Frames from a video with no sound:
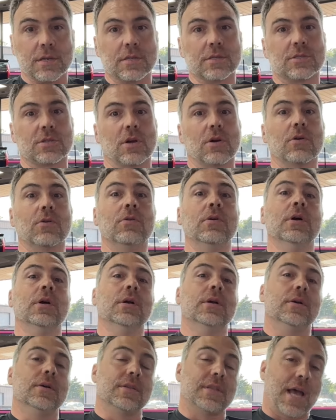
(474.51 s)
So
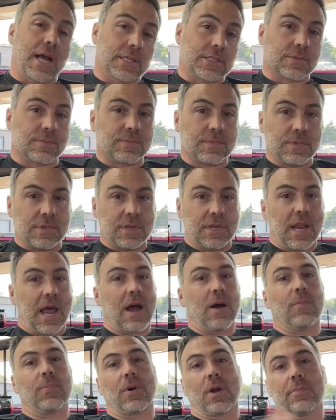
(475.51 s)
that's
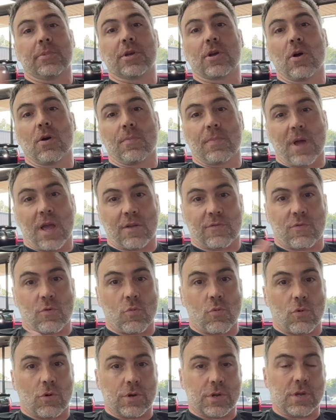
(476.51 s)
now probably going back for
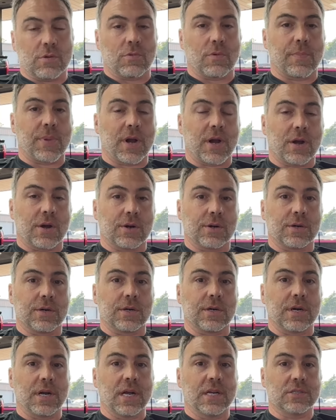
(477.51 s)
warranty repair
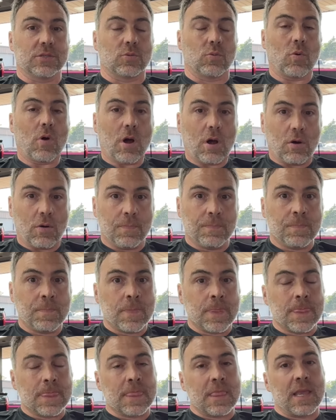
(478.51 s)
as well.
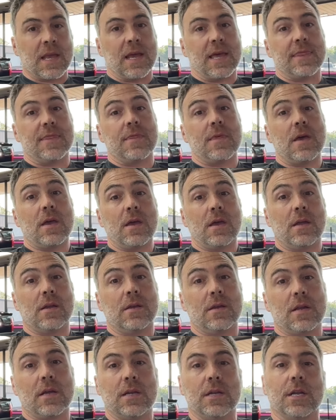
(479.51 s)
And
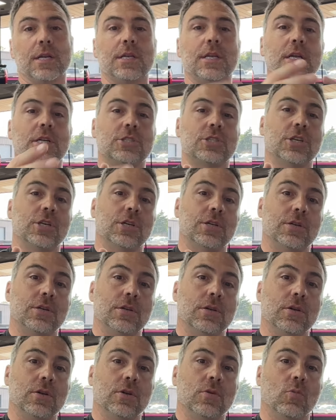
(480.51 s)
then in addition,
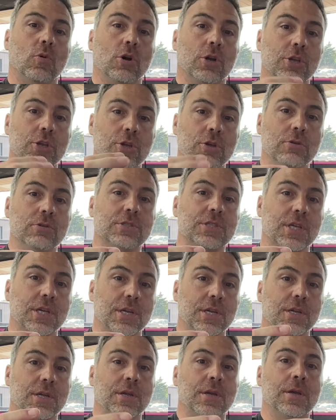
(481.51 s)
we're
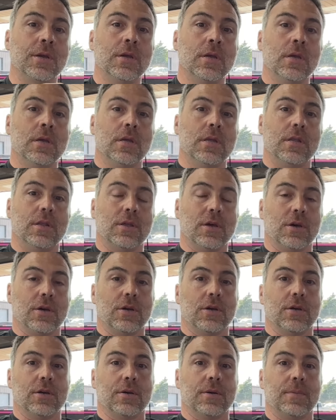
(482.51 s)
using
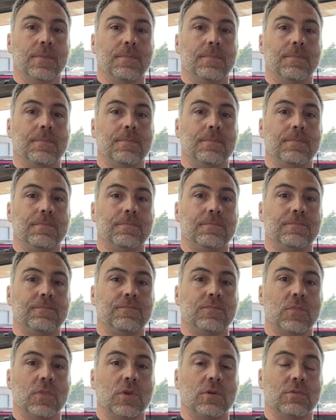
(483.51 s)
the
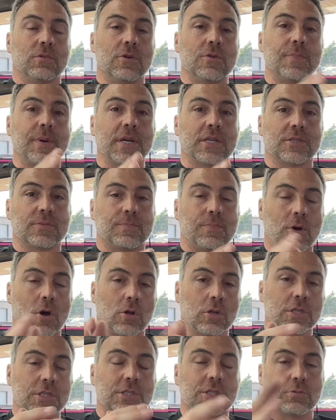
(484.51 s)
Rupes
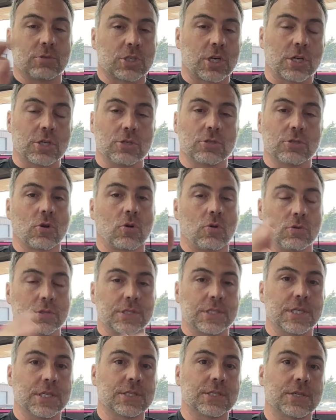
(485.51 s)
polish. We're trying to whole
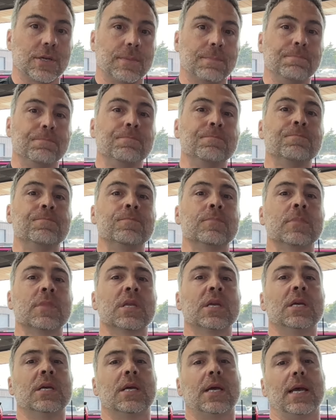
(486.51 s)
system.
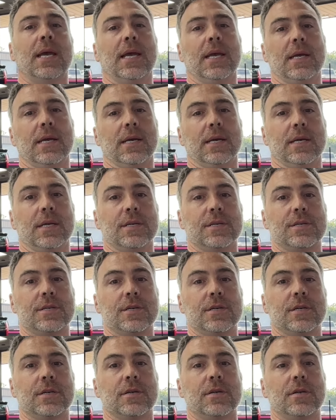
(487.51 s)
And
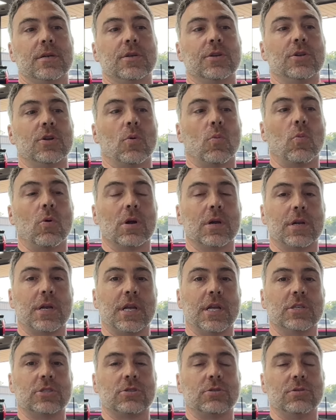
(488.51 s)
you know, one
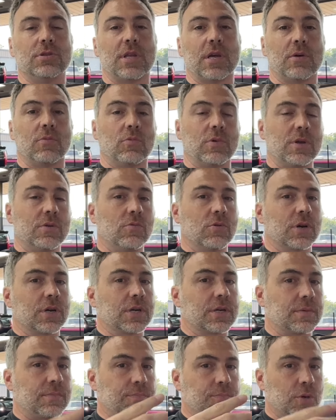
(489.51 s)
issue that we were
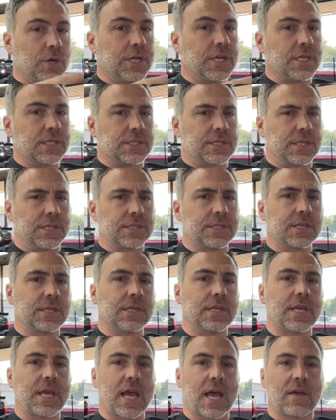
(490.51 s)
pretty
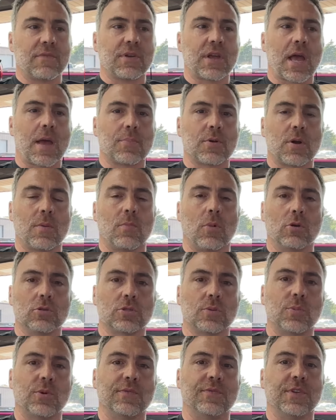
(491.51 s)
consistently having happened on
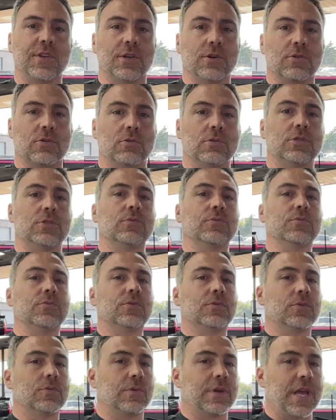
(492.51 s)
multiple vehicles.
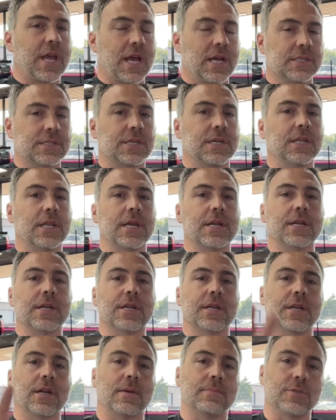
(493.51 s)
We
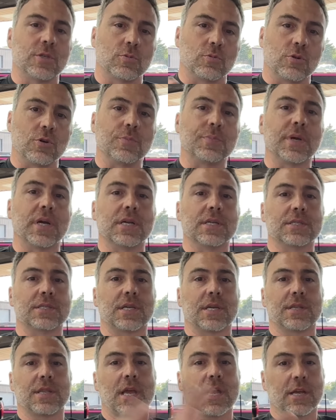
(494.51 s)
escalated it up to Rupes,
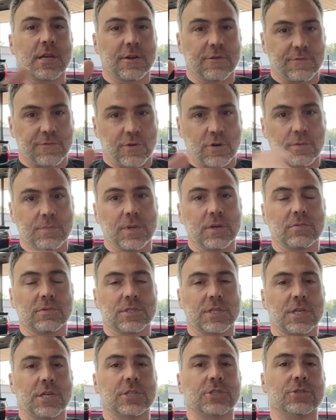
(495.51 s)
and they confirmed it
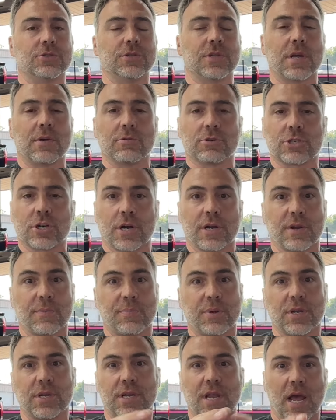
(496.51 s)
was an issue they were trying to
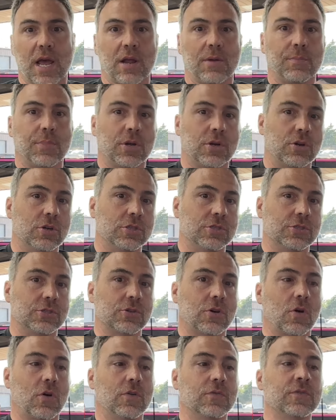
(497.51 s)
pin down but couldn't
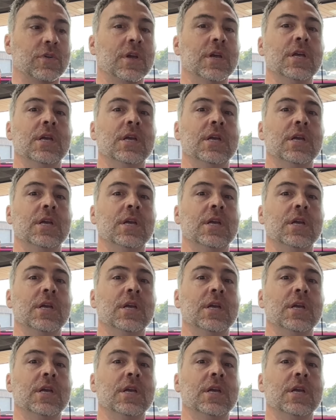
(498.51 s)
solve.